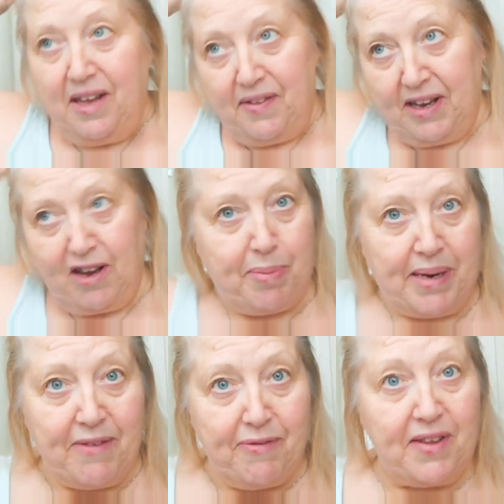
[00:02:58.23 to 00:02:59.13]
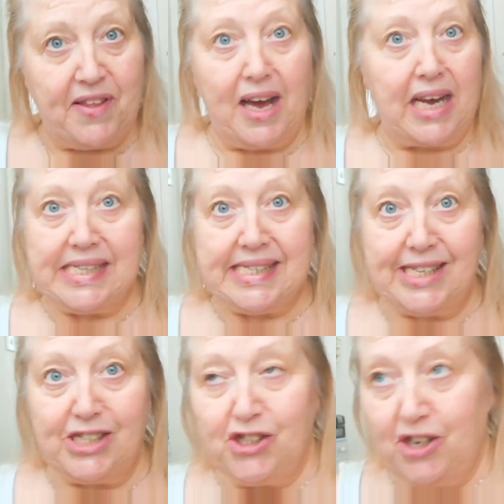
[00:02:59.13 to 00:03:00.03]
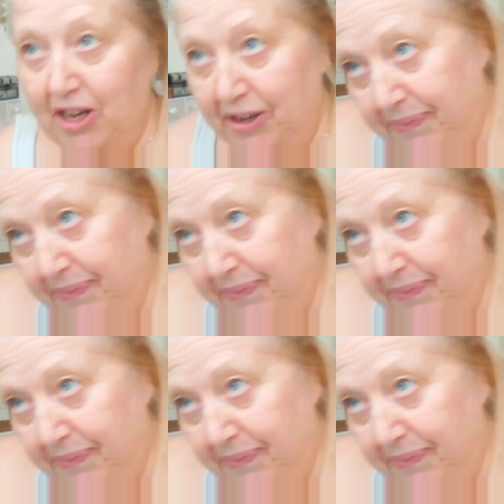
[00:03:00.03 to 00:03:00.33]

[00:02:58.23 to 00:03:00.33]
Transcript: think I've been every other colour since, you know.